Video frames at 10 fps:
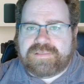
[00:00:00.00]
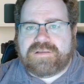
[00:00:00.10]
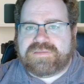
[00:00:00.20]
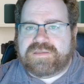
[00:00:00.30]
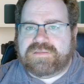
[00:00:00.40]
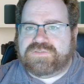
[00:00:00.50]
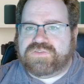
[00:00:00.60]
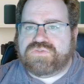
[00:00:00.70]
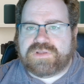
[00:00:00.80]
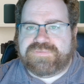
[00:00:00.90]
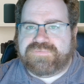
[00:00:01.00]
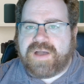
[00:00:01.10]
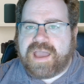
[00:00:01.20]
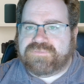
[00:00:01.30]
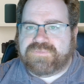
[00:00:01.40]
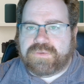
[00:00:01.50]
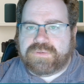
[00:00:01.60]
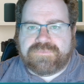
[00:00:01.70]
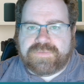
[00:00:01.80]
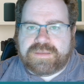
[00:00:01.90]
logged in is usually fine and very
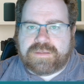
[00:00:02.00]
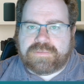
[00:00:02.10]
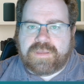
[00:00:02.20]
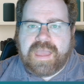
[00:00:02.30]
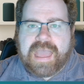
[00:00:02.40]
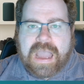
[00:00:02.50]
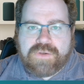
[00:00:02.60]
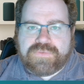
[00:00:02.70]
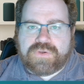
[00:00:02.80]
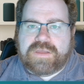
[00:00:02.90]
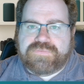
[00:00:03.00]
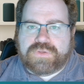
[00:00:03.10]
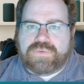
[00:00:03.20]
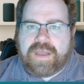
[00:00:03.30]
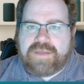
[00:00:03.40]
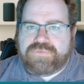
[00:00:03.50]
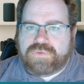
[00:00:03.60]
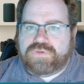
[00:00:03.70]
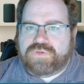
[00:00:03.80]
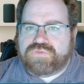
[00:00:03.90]
convenient. However, if you ever
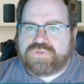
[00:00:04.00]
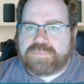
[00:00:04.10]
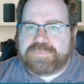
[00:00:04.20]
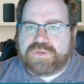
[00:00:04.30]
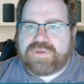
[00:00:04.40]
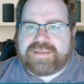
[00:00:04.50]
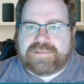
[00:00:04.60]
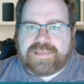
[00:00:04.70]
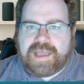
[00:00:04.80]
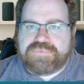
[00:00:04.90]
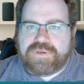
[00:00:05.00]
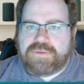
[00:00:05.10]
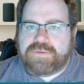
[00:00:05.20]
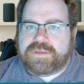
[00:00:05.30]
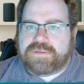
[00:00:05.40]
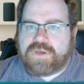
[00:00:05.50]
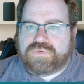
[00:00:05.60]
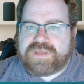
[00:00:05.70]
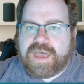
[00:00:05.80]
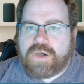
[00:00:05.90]
use your computer at a library, a
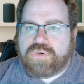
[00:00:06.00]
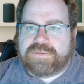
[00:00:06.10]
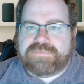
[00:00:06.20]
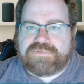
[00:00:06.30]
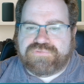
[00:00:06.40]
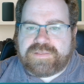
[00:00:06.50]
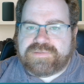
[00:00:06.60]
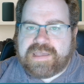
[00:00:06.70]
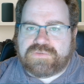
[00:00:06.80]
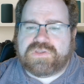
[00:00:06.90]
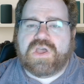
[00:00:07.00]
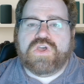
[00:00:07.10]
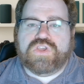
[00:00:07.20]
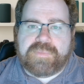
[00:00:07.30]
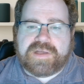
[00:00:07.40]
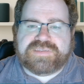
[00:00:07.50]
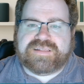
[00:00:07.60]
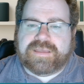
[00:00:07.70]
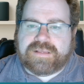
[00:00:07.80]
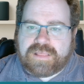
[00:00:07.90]
hotel, or even a friend's house, you must click